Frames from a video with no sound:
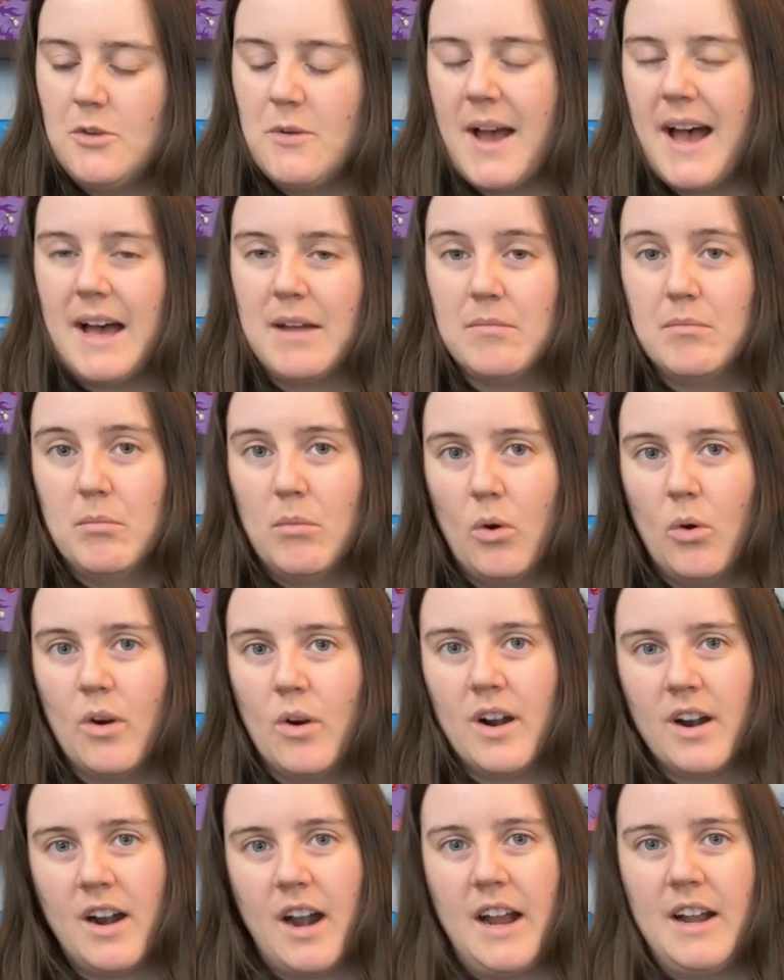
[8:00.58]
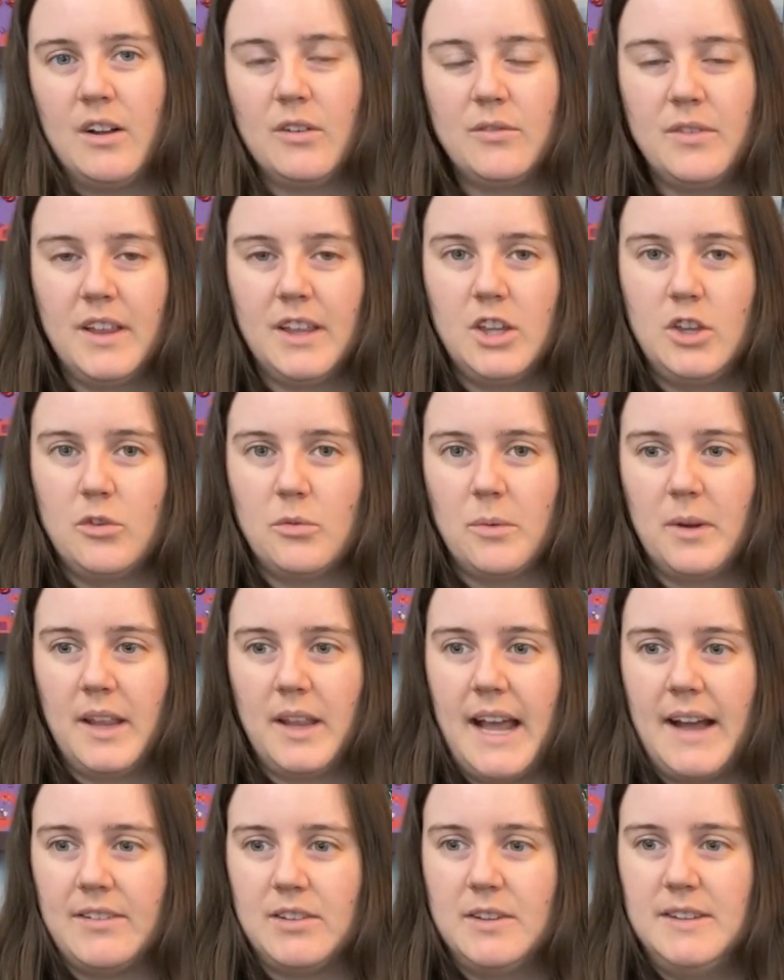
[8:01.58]
add more. I don't feel like you
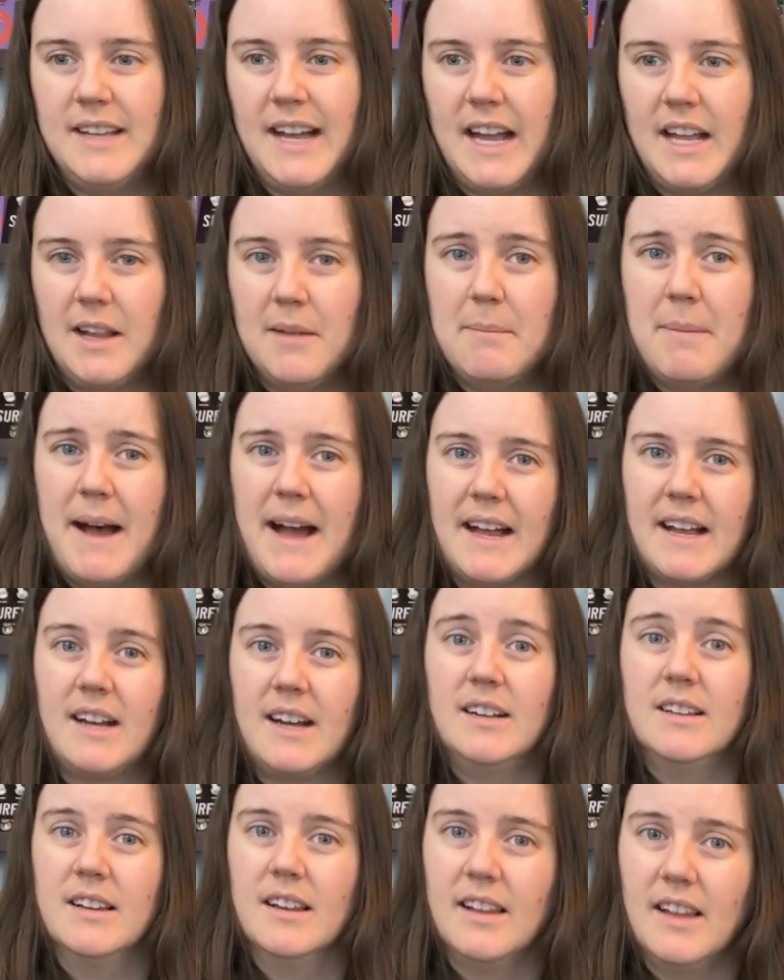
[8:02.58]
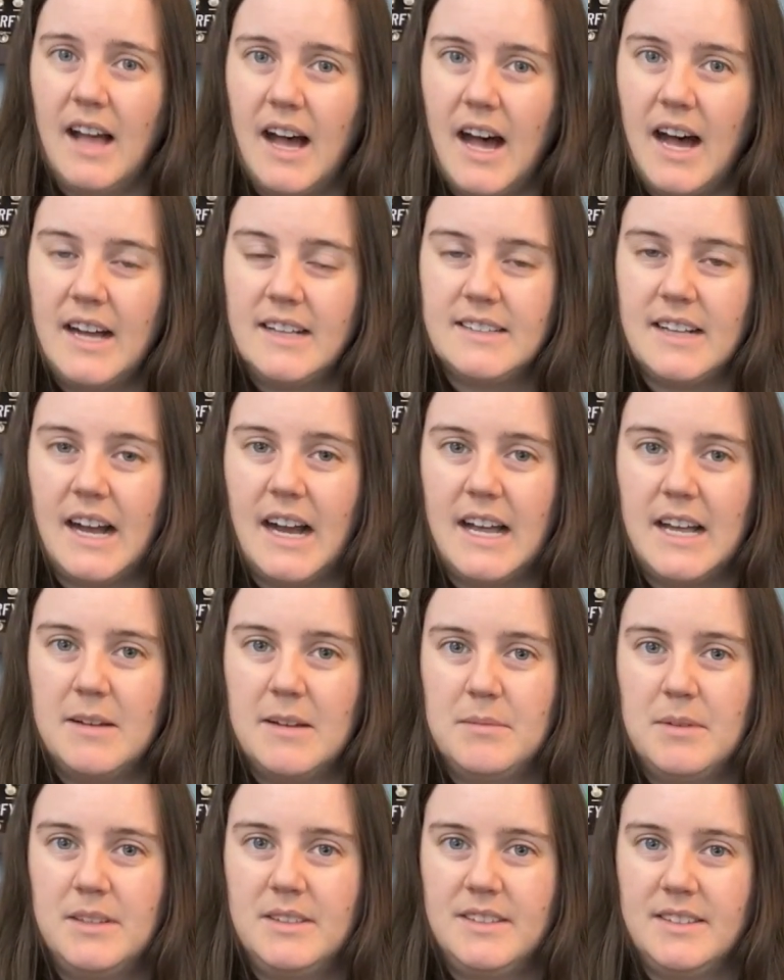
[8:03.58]
really have to dial it back a lot. I
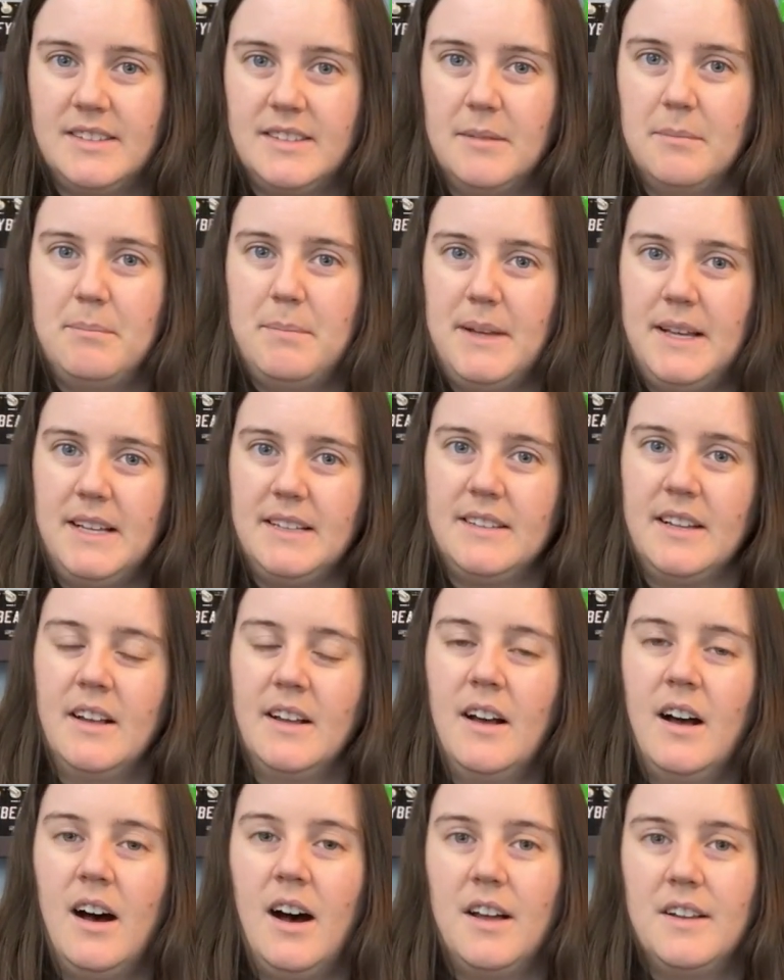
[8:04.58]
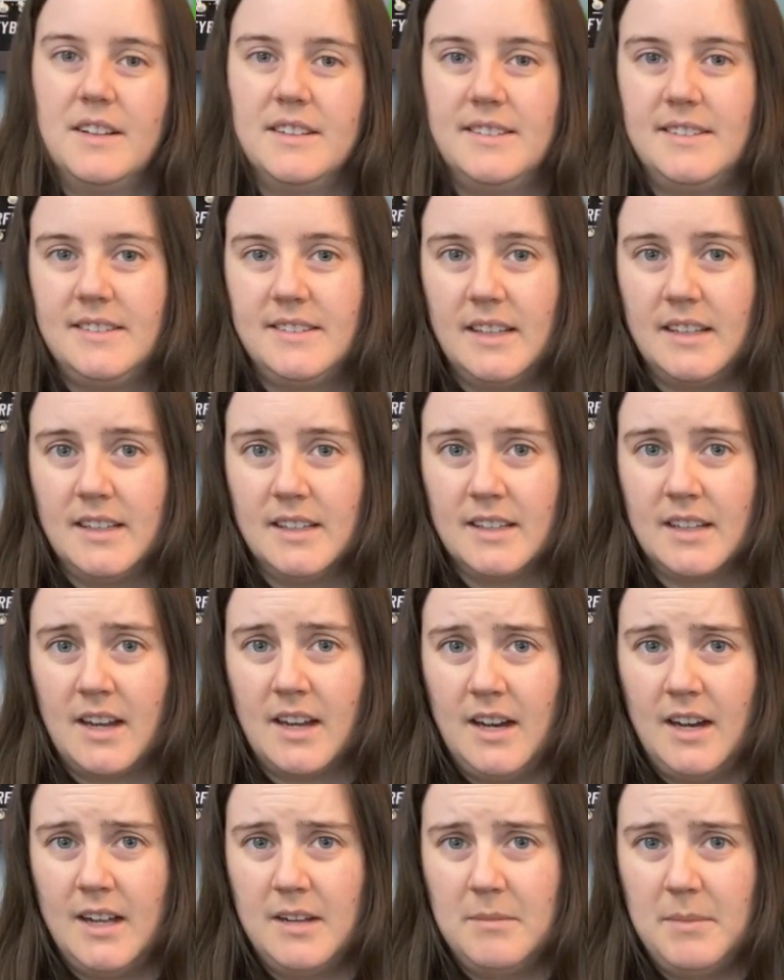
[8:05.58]
am just a bit on the
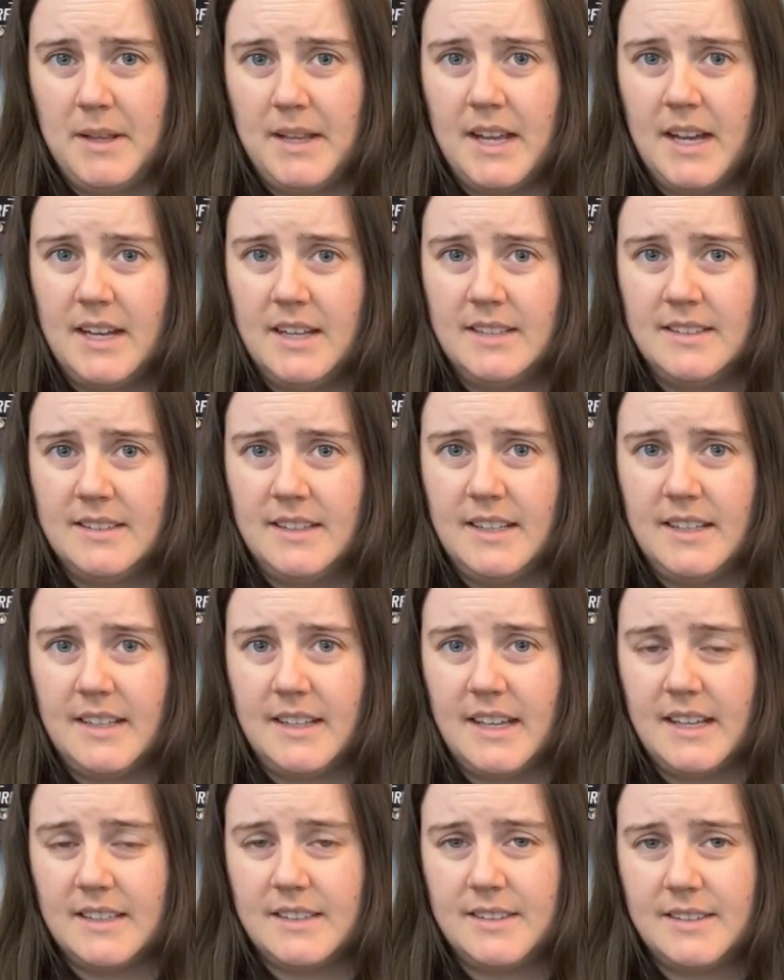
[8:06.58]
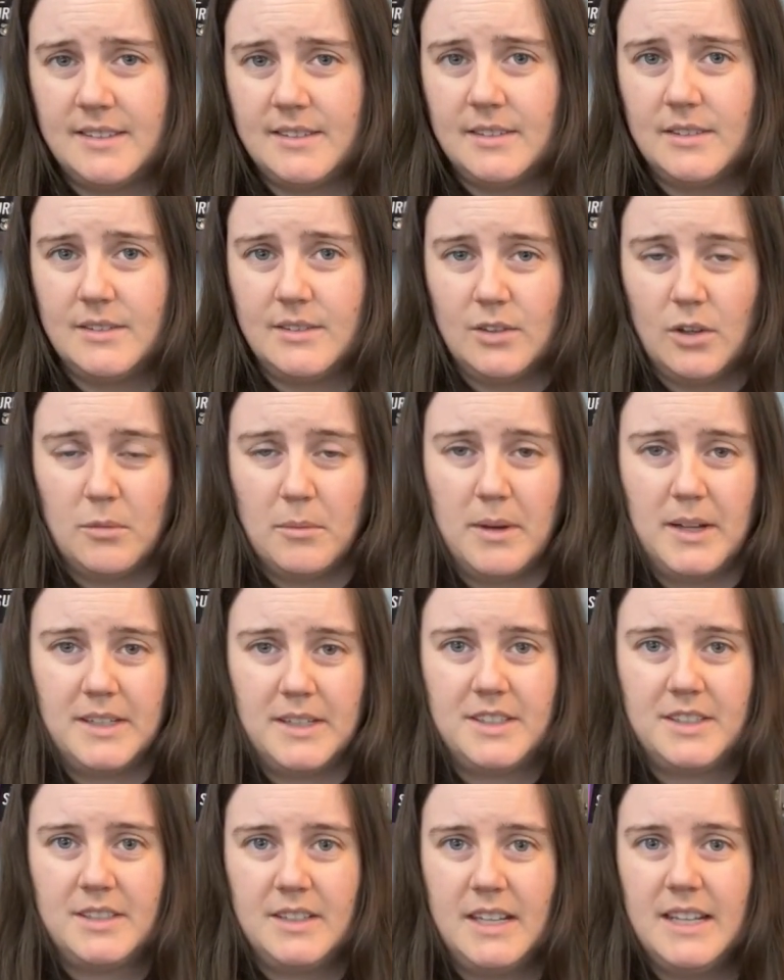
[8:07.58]
silicone because it gets so
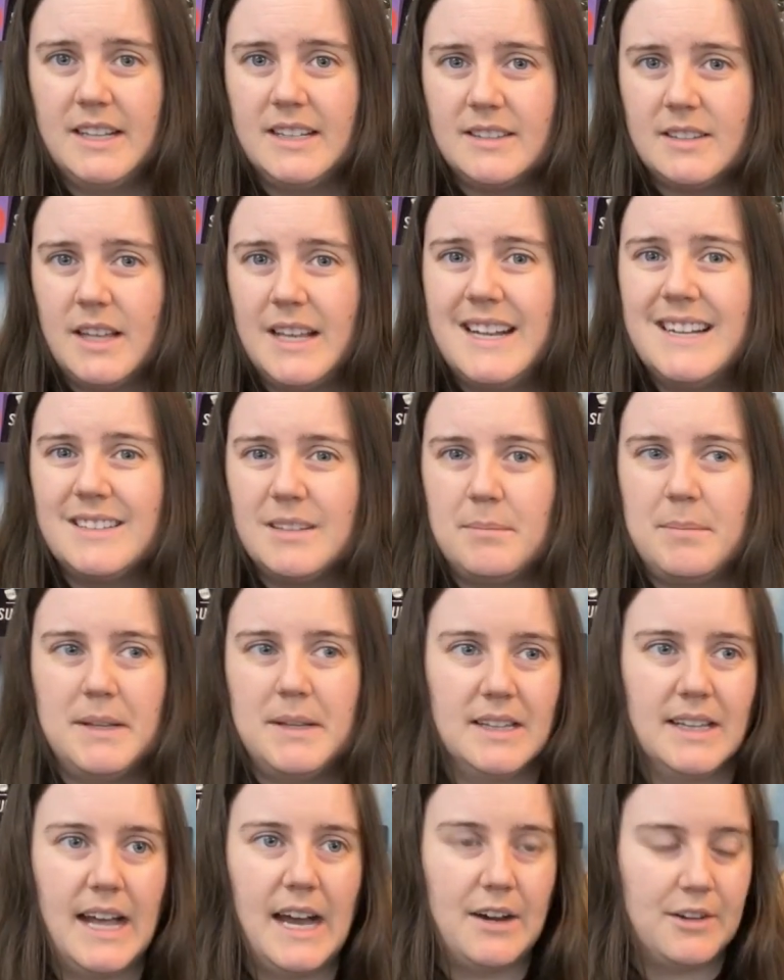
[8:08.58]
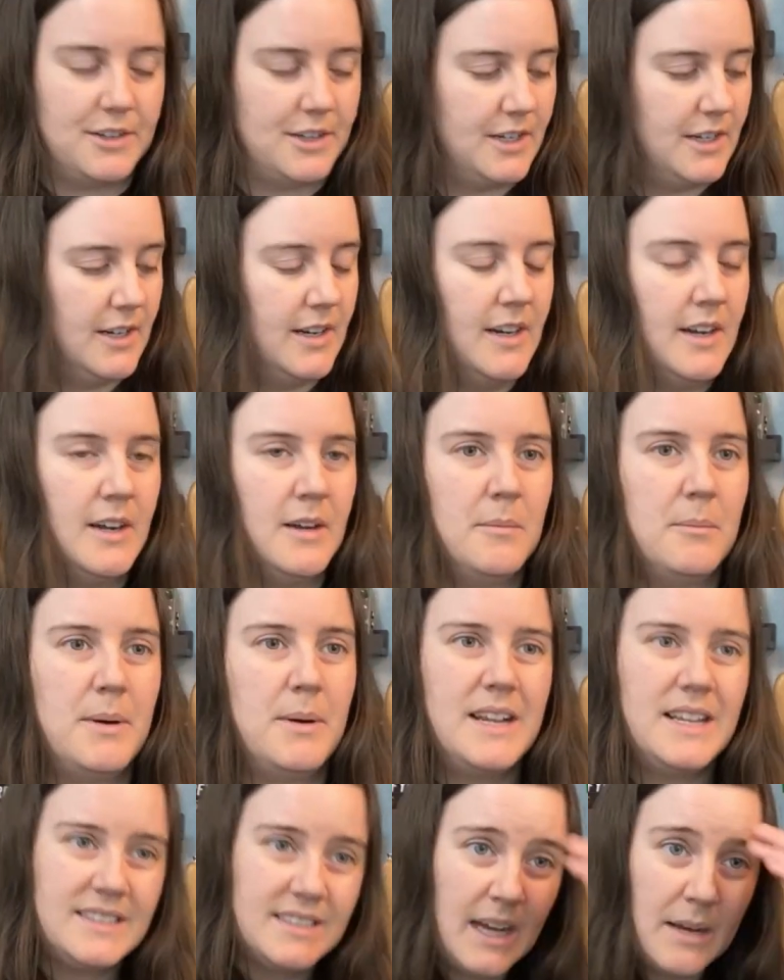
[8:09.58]
much. It is a bit louder,
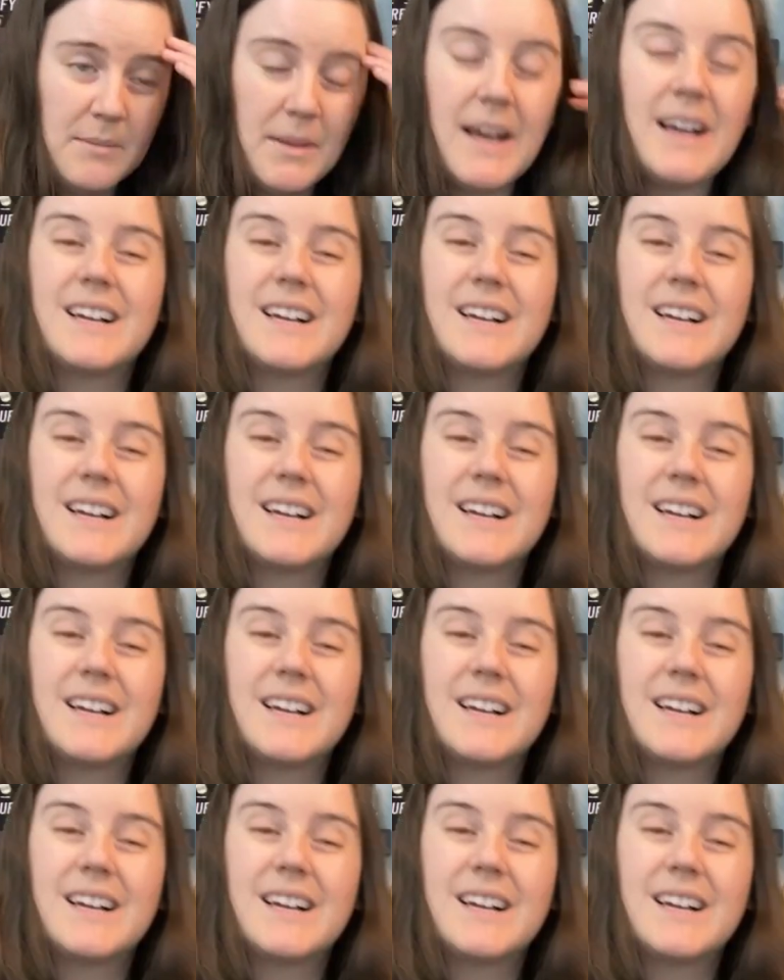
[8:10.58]
but I'm not